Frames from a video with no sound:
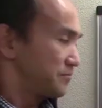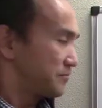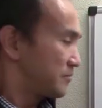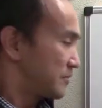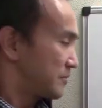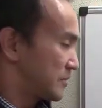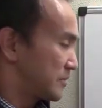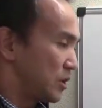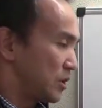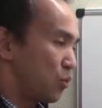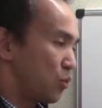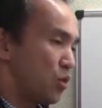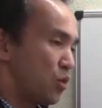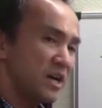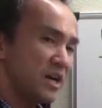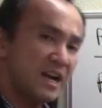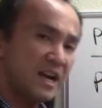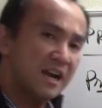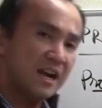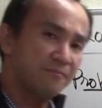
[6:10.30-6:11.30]
the
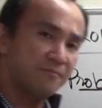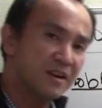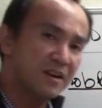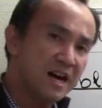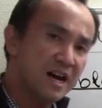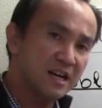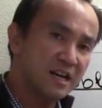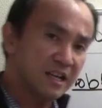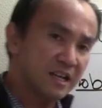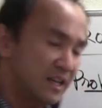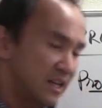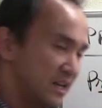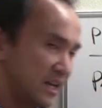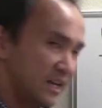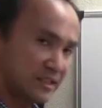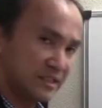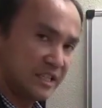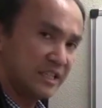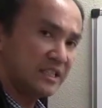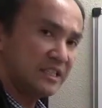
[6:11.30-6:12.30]
work I have done here
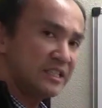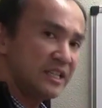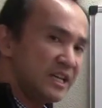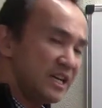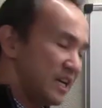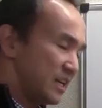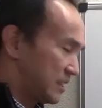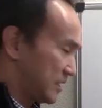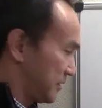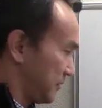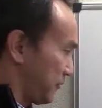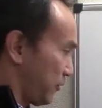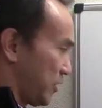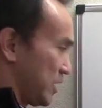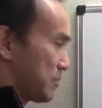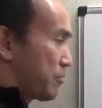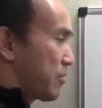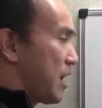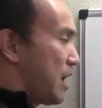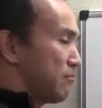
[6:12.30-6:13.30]
is indeed for
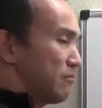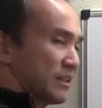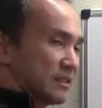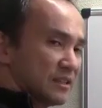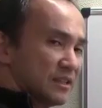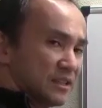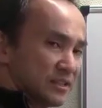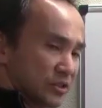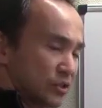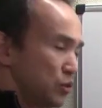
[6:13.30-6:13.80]
a problem like this.